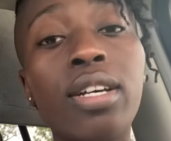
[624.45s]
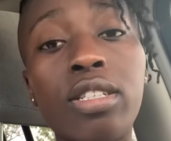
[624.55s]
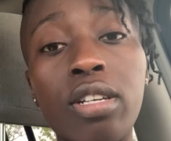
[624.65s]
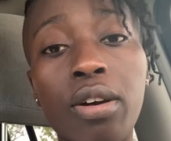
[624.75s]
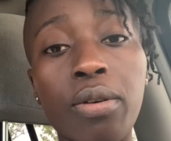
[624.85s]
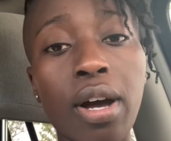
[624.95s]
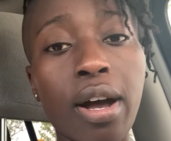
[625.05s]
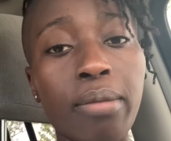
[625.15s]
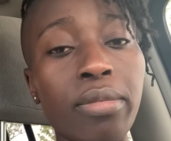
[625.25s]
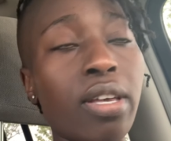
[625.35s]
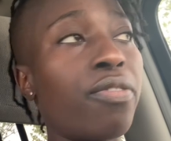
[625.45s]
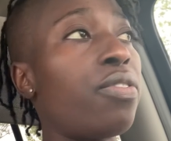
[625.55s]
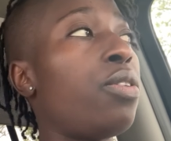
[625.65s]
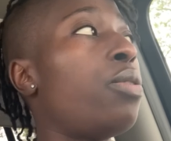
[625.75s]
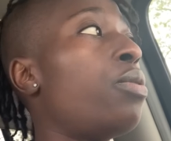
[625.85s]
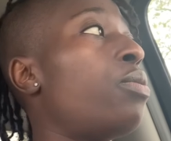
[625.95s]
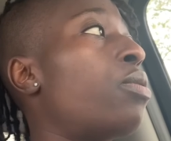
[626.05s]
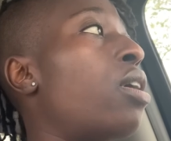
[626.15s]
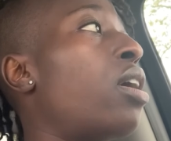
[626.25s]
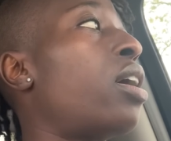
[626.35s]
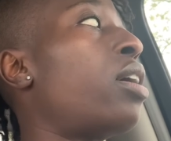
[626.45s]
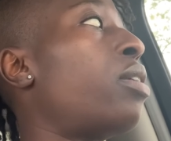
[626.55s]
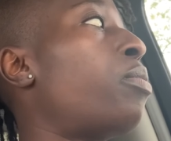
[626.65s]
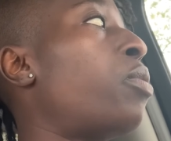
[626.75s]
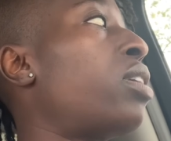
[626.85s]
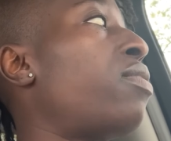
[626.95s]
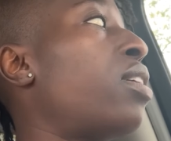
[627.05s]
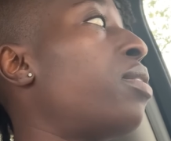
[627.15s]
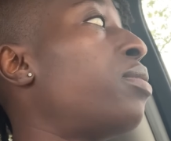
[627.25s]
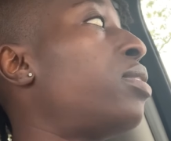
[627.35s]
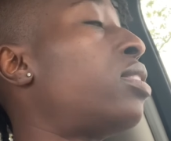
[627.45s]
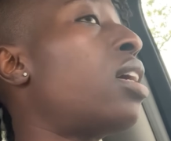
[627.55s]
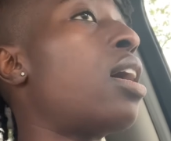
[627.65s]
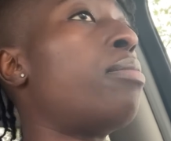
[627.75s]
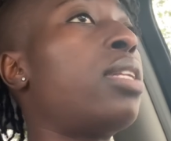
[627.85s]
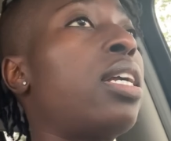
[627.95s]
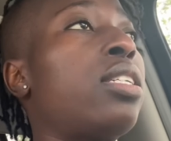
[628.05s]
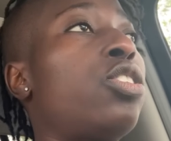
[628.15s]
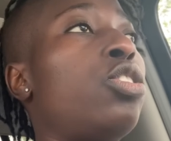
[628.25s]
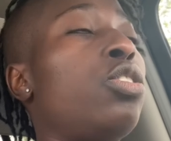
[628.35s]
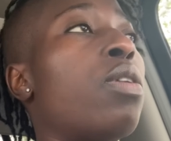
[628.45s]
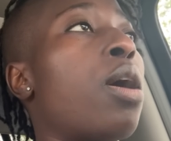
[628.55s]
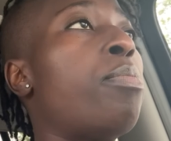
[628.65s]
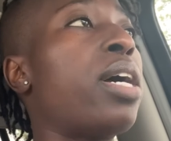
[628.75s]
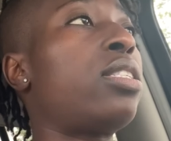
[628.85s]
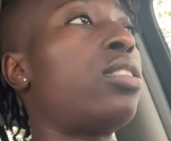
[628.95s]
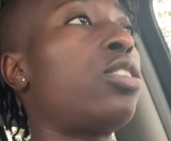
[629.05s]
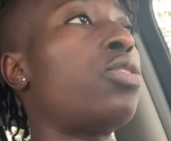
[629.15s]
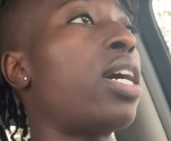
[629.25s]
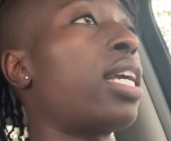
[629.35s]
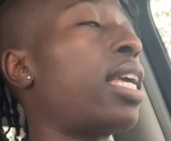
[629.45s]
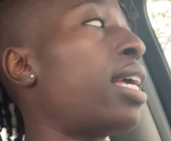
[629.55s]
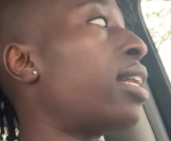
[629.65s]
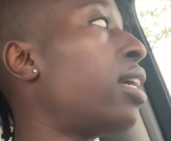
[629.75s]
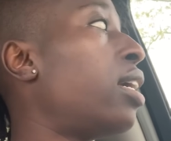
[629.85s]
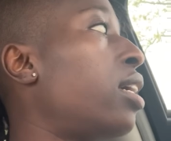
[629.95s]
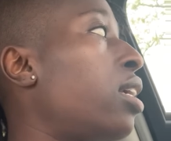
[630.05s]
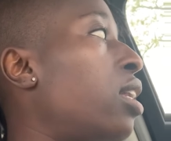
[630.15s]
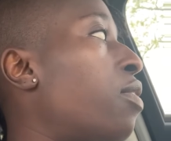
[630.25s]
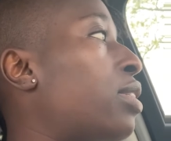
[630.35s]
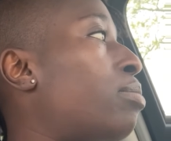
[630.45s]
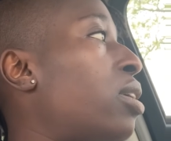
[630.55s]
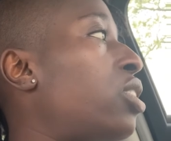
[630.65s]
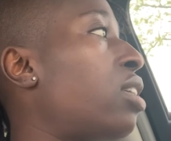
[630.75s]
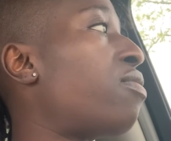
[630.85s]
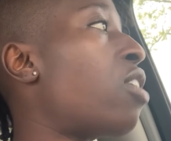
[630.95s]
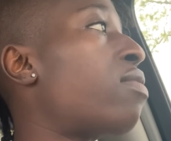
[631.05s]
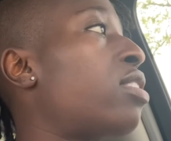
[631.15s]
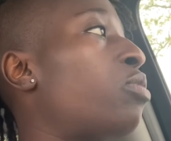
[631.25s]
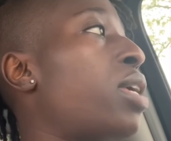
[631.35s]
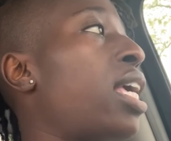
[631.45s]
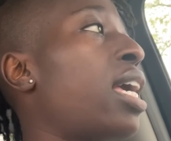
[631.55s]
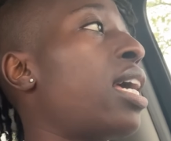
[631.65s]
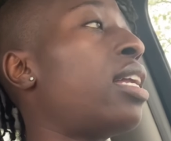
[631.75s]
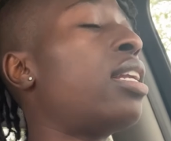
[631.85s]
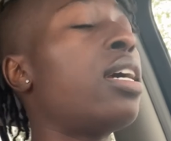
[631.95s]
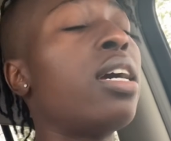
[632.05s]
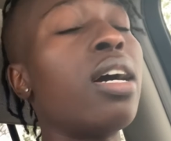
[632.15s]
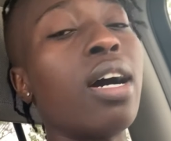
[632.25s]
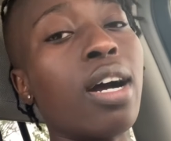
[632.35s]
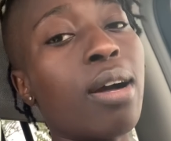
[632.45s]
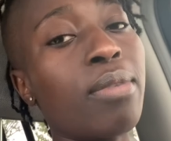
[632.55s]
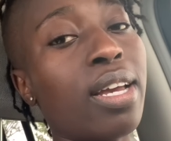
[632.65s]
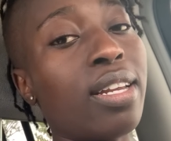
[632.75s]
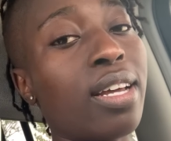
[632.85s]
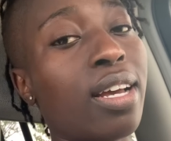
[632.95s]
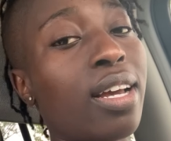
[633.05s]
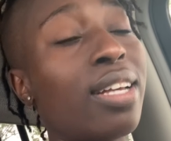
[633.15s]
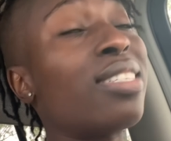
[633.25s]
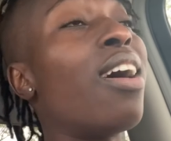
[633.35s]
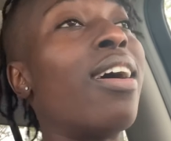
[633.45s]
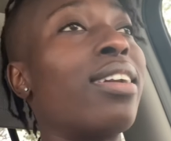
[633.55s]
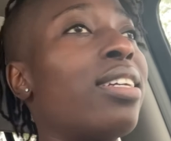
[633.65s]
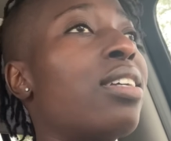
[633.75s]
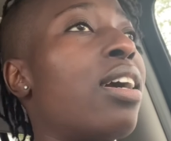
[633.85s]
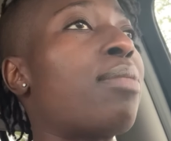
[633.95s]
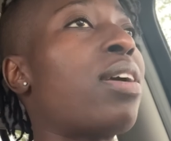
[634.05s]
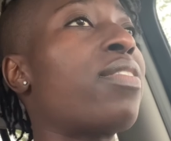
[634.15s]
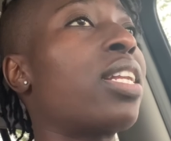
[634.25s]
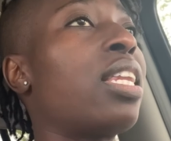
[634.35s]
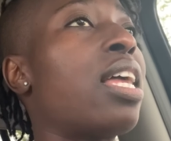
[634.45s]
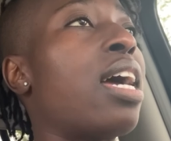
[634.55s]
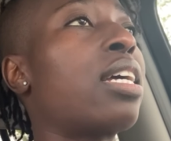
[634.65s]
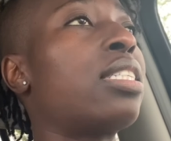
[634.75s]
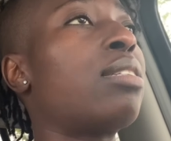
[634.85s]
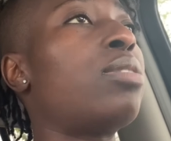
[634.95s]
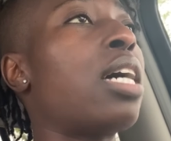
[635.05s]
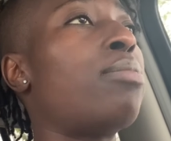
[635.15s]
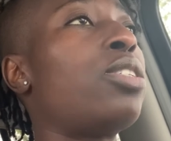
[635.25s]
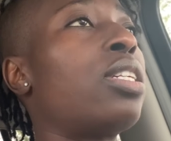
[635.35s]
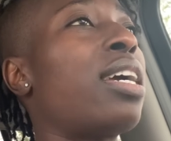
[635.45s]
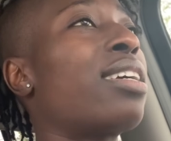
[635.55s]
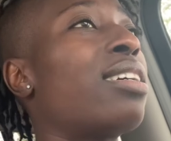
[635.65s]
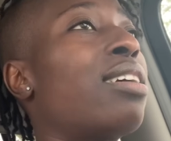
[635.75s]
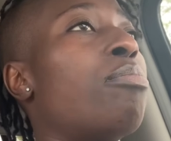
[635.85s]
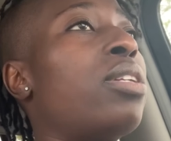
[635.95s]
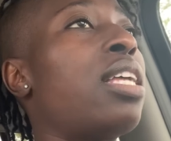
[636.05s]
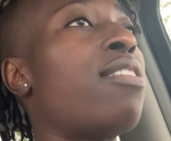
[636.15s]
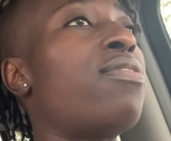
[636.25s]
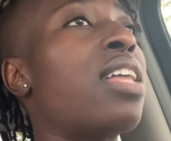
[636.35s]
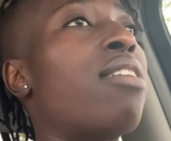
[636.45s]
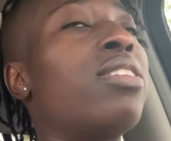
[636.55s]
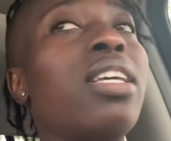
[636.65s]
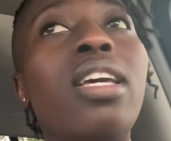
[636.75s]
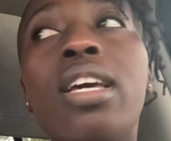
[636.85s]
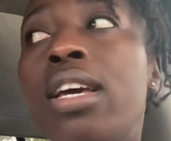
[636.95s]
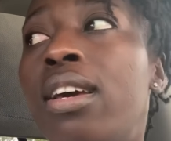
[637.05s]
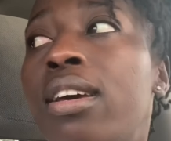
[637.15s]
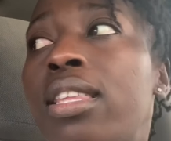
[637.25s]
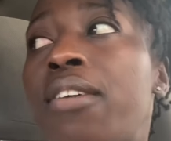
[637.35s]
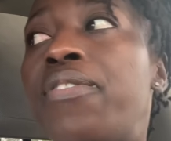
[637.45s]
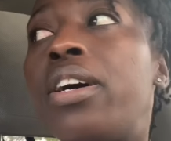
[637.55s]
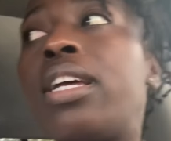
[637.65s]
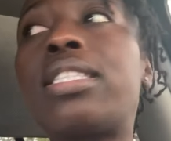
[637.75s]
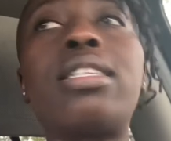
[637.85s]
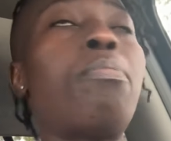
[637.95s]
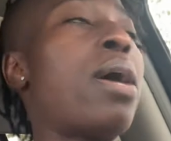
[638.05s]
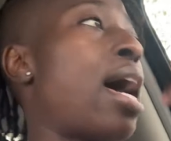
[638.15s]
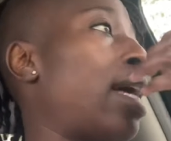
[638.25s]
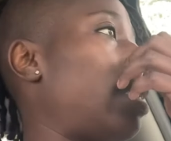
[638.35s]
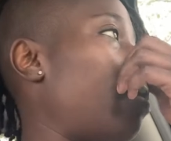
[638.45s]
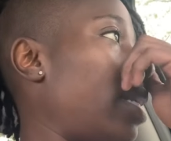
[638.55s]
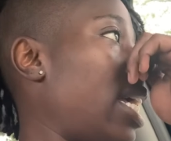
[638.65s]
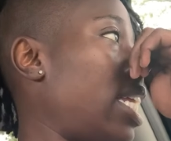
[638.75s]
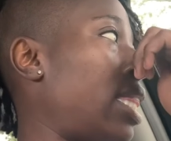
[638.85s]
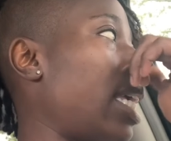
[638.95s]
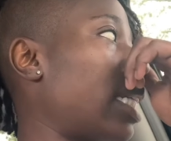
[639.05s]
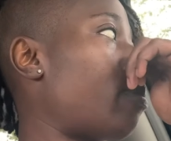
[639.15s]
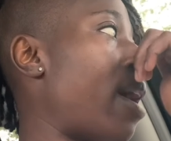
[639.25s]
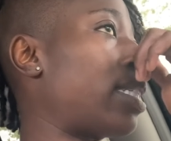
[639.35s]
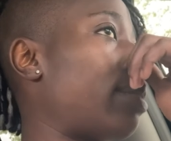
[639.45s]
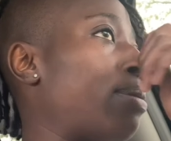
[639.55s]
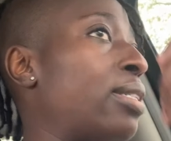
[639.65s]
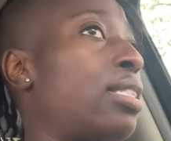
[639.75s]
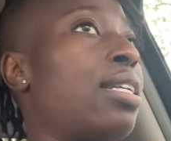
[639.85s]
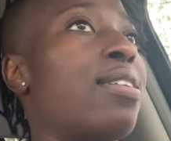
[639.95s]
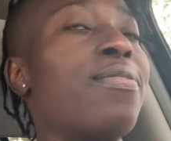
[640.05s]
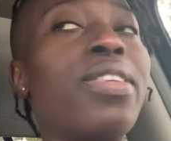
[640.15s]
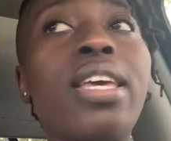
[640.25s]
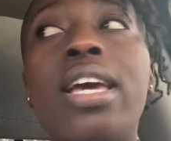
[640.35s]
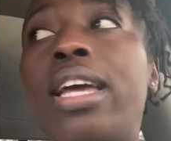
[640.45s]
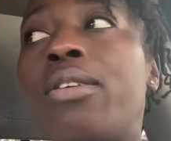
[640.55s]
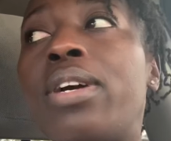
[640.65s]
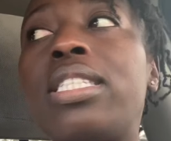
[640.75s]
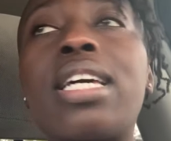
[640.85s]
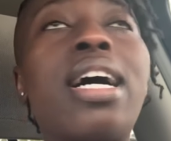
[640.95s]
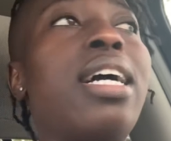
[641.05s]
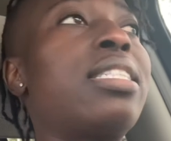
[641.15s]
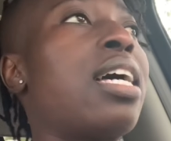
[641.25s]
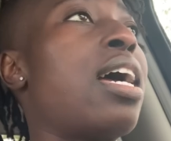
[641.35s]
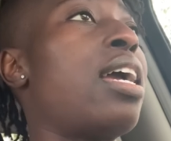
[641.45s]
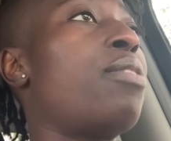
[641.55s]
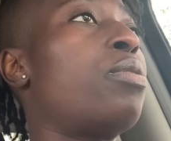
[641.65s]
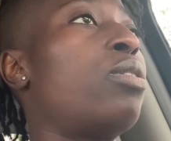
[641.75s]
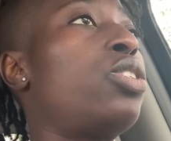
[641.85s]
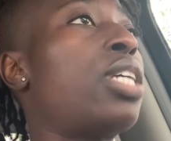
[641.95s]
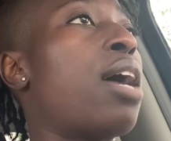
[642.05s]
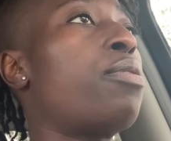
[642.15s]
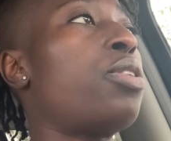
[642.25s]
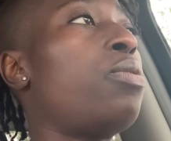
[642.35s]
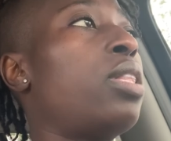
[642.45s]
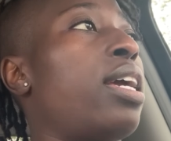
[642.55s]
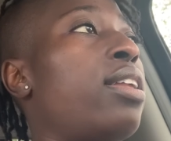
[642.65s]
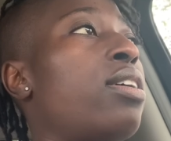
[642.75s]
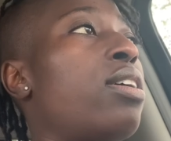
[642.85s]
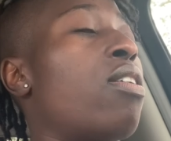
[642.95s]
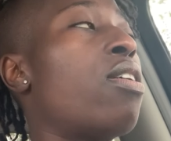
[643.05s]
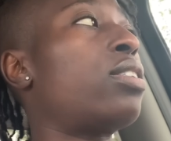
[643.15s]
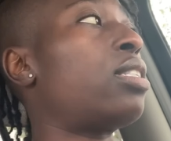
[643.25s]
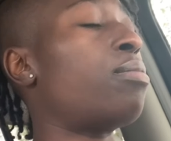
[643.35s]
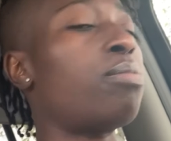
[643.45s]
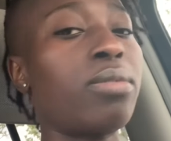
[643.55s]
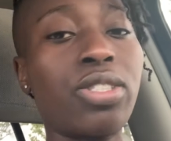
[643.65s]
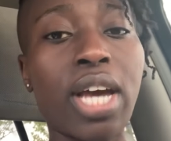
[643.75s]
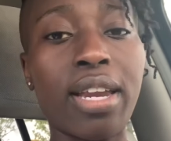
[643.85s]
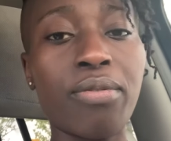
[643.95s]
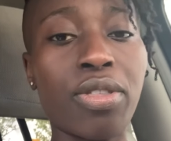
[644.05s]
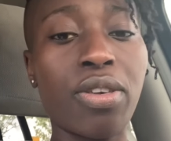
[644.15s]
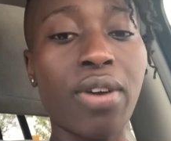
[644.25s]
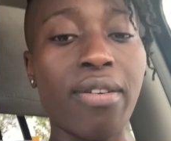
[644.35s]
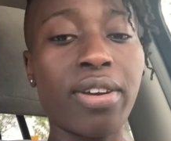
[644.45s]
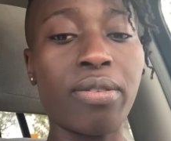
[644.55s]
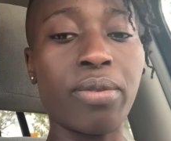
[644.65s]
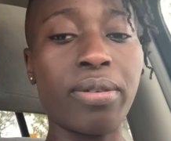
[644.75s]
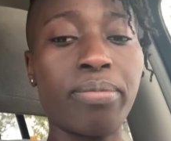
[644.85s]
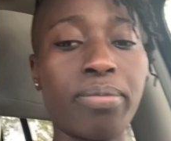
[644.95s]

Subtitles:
So if you are one of those, let us do our best to try to get, as much involved as we can. And it's hard. I'm not even going to lie, because sometimes you're like, but they failed us in the past, but anything is possible. So anyways, guys, I will chat with you later. Awesome chatting with you. Have a good one.